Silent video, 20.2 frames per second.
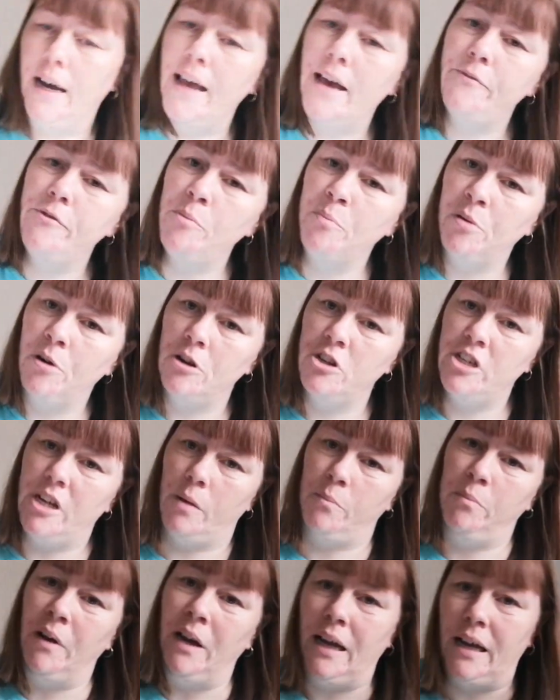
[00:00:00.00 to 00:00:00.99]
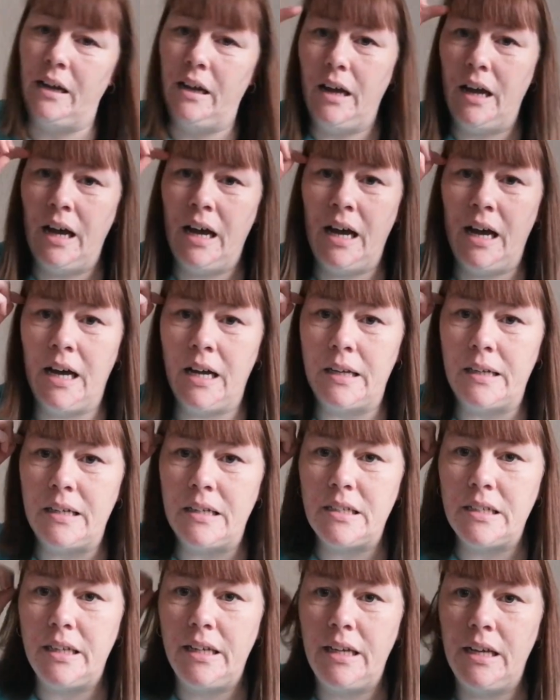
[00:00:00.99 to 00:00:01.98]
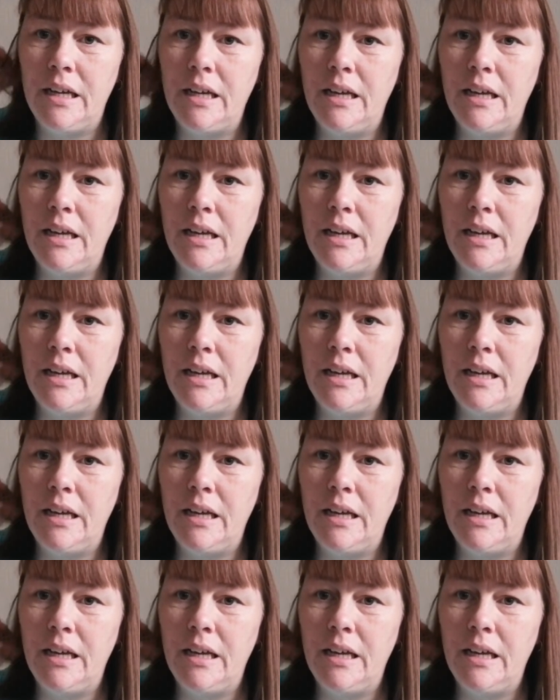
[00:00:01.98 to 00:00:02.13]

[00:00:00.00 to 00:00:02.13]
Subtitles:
have a project planner, and